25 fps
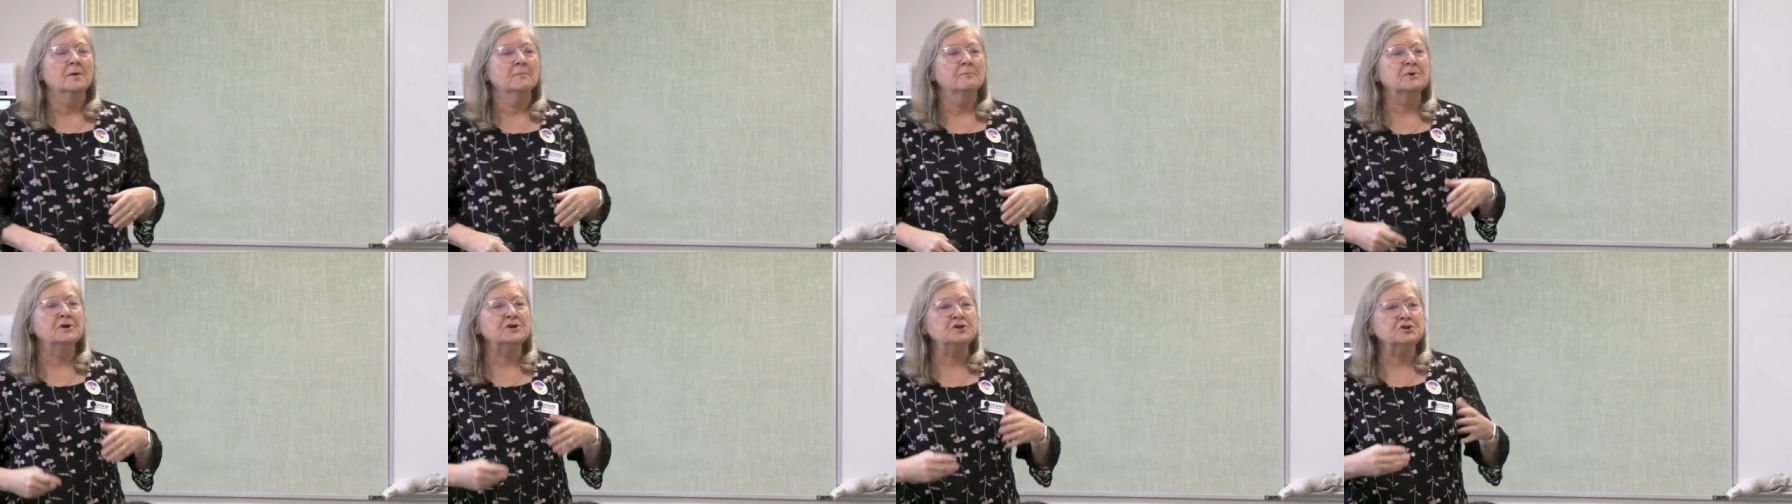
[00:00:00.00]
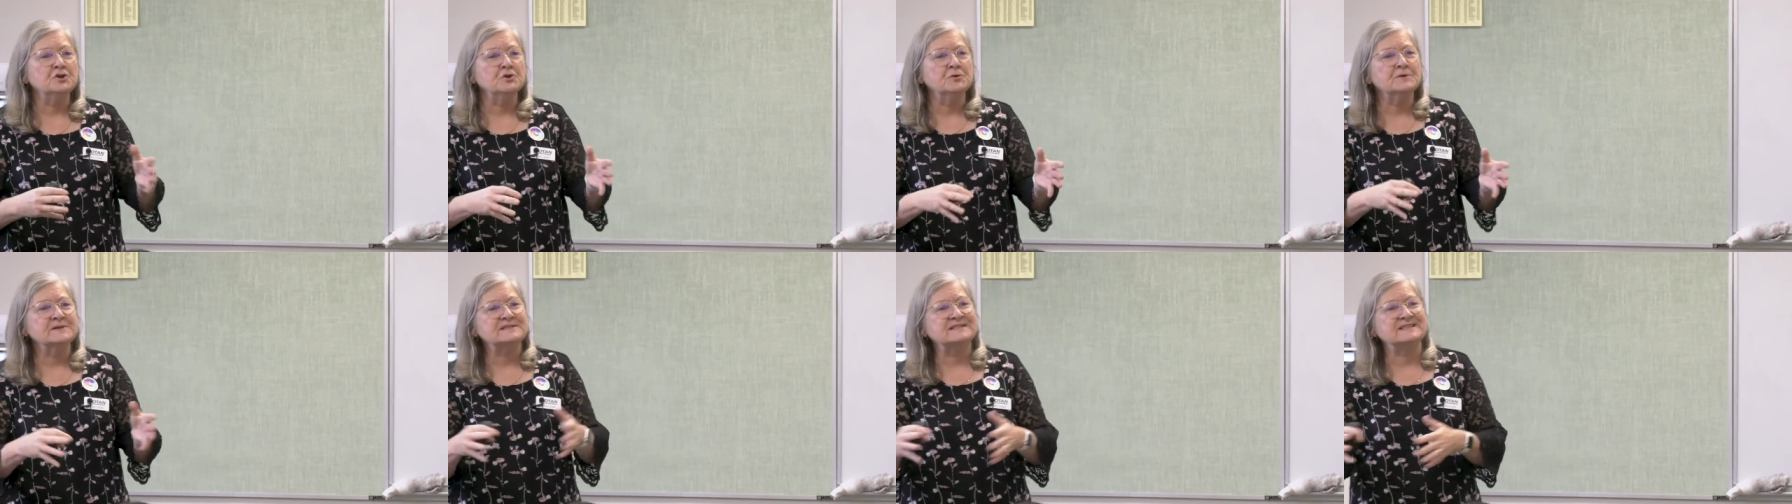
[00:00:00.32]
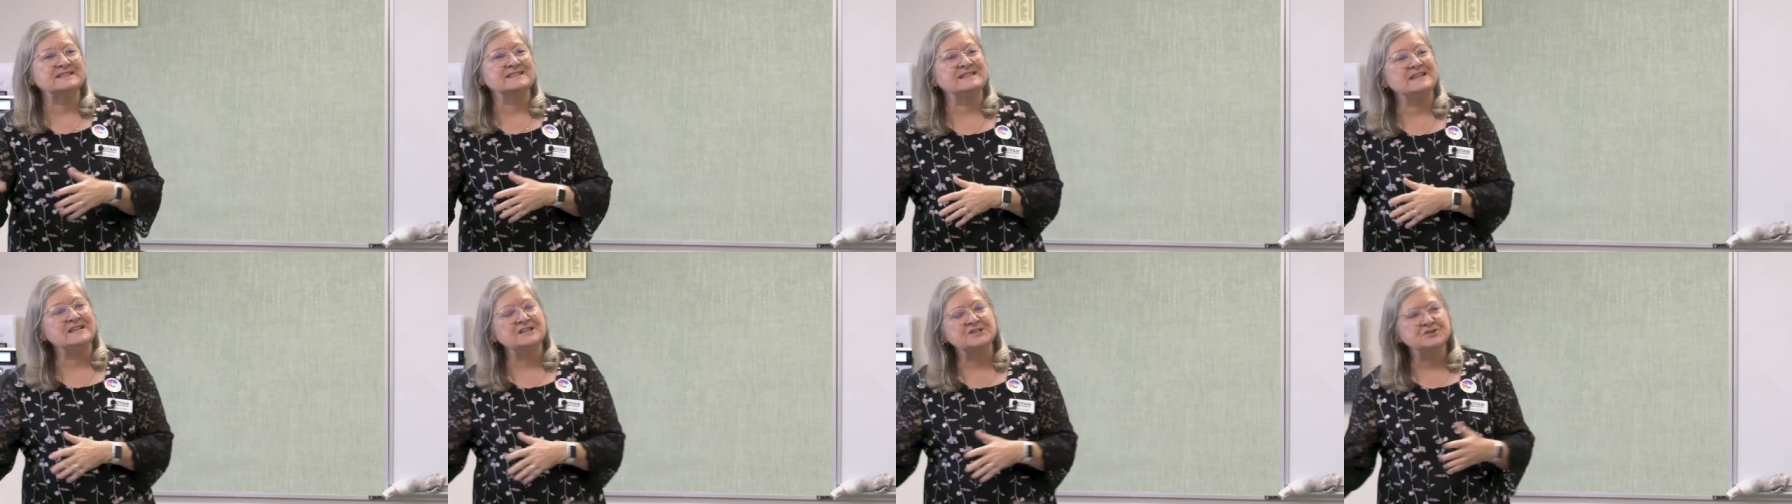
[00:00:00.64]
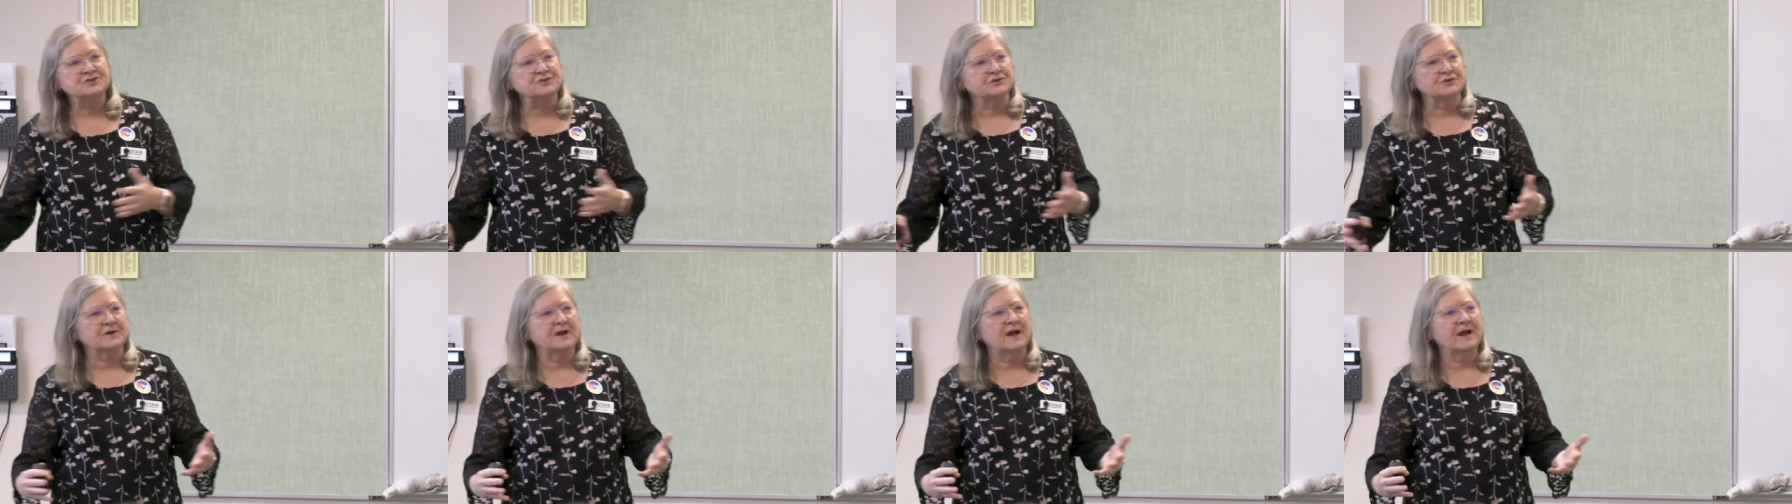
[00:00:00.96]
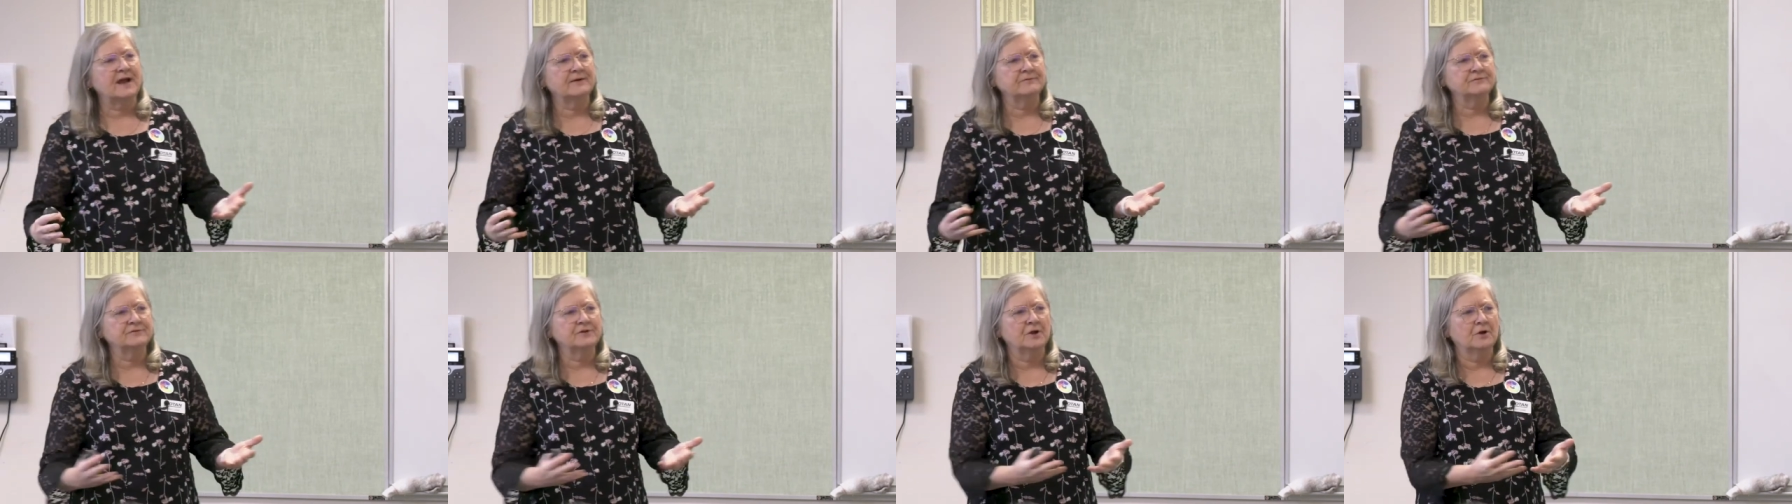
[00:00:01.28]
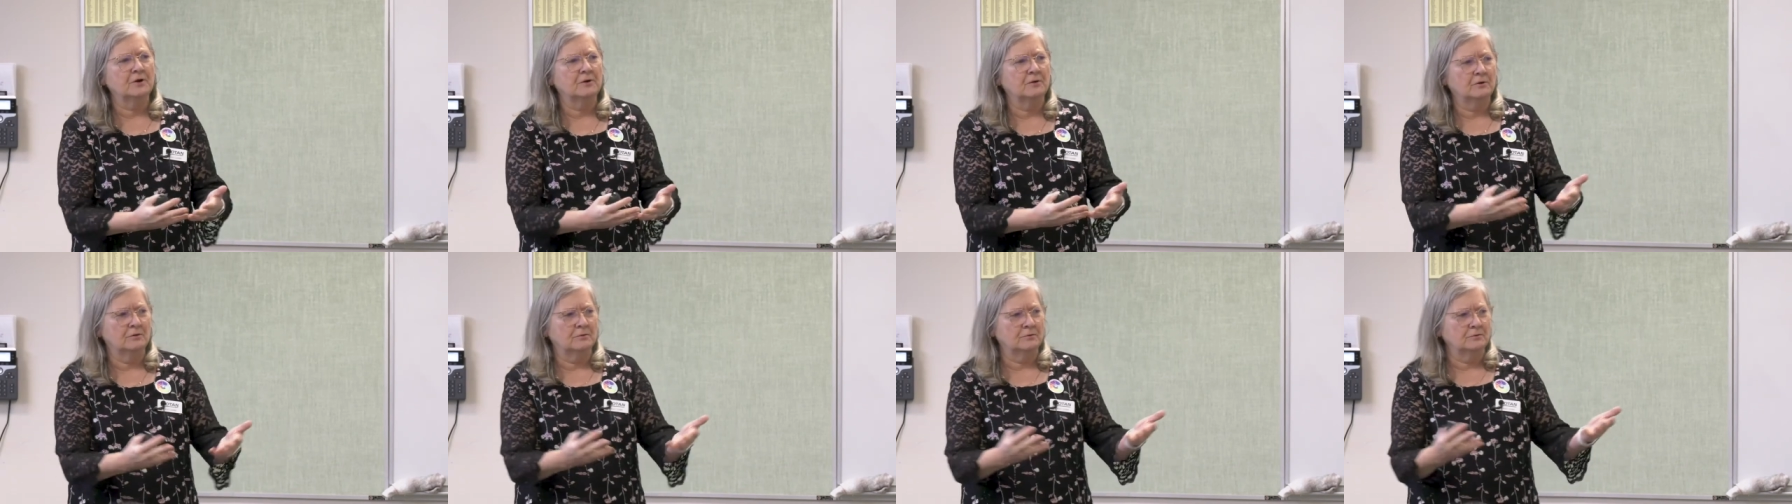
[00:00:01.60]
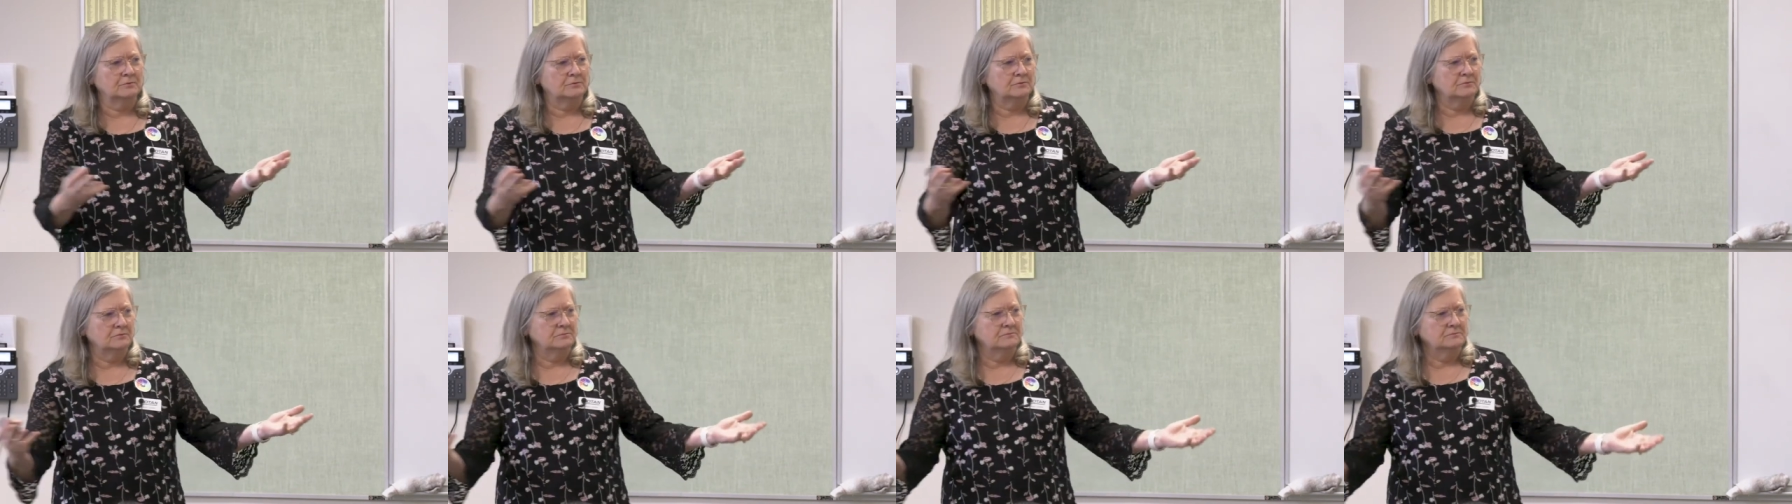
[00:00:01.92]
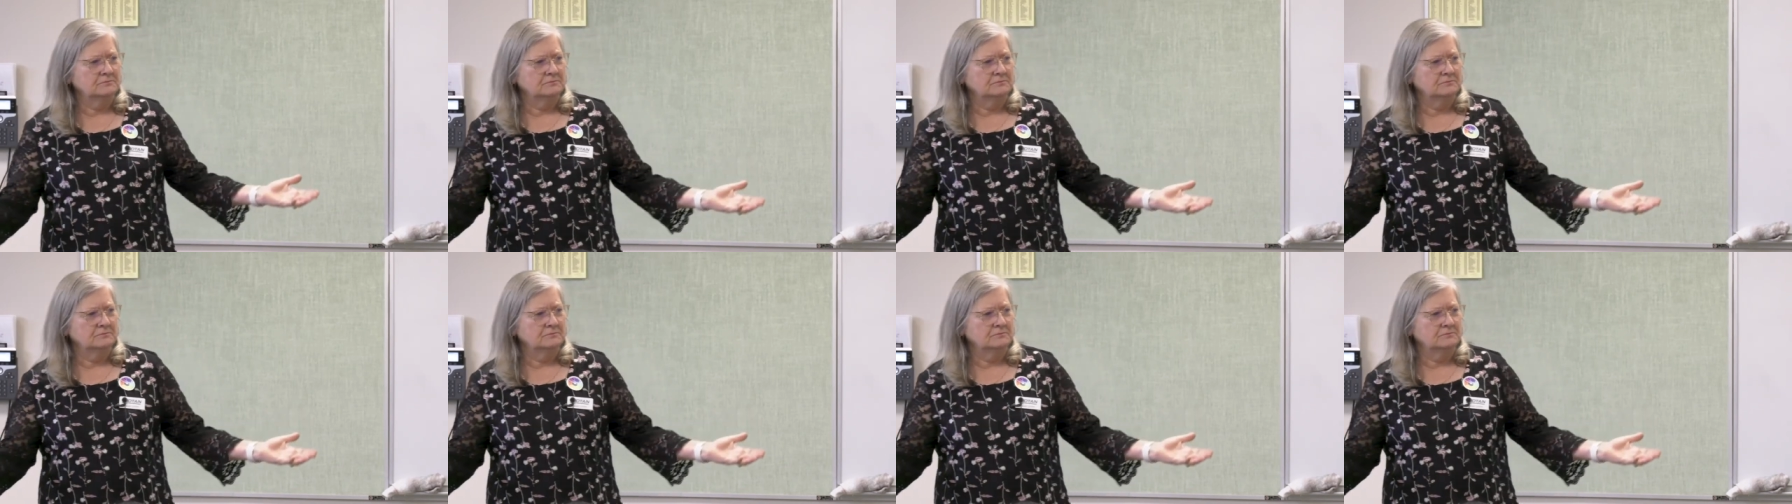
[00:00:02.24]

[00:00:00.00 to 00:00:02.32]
But you as a teacher have no